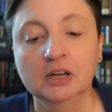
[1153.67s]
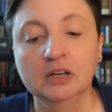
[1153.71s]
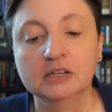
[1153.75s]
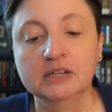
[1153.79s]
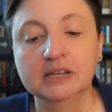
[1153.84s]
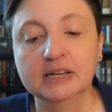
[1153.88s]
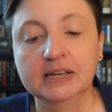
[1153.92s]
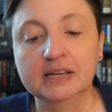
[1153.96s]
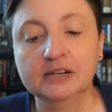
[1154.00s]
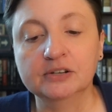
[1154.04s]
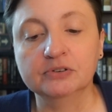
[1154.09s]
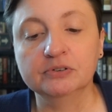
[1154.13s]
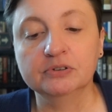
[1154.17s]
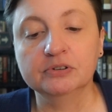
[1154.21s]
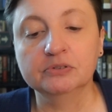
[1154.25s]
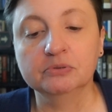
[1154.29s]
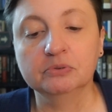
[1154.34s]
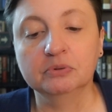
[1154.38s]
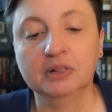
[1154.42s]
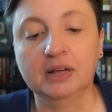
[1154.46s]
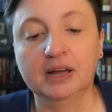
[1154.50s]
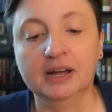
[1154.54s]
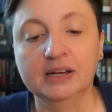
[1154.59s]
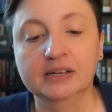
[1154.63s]
to enter into
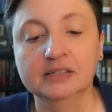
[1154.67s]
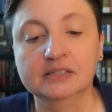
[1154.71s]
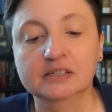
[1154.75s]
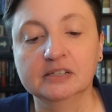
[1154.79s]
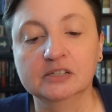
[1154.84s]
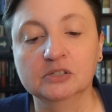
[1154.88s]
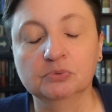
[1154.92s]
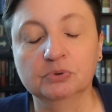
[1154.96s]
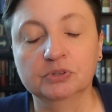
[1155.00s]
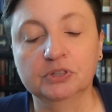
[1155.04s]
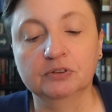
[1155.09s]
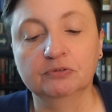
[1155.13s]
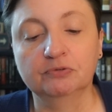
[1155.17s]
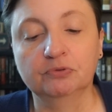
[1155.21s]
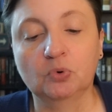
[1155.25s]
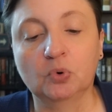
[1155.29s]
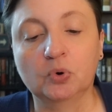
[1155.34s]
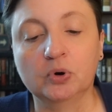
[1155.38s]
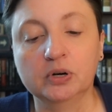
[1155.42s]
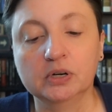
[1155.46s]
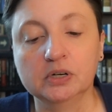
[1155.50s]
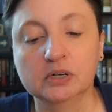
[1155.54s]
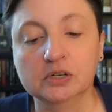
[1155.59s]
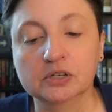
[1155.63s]
alliances with the
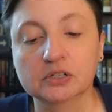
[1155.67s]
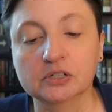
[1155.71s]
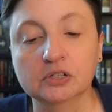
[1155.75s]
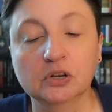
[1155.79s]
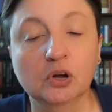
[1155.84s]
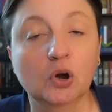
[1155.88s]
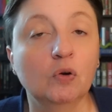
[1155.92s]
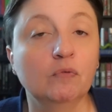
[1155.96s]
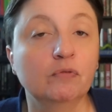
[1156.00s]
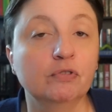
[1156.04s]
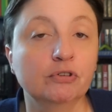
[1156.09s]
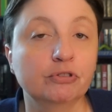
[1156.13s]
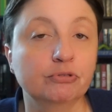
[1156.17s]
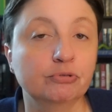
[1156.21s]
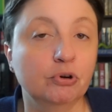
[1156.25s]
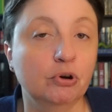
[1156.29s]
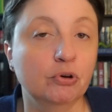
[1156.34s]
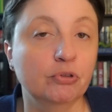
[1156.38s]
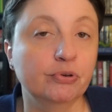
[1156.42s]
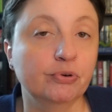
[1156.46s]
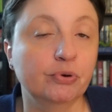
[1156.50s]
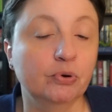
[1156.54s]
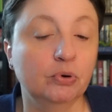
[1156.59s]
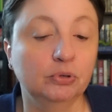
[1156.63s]
foreigners to
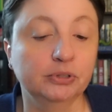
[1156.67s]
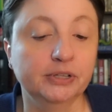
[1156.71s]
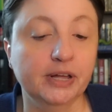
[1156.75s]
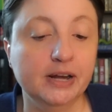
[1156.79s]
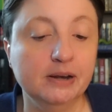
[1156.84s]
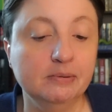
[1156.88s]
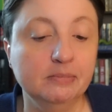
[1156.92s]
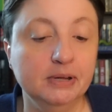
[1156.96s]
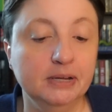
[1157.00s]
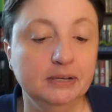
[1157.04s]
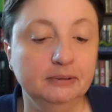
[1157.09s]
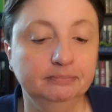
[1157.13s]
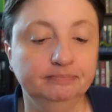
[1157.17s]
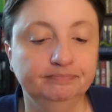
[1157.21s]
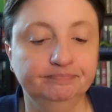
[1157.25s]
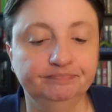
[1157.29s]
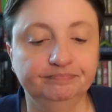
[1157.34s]
overthrow their old enemy.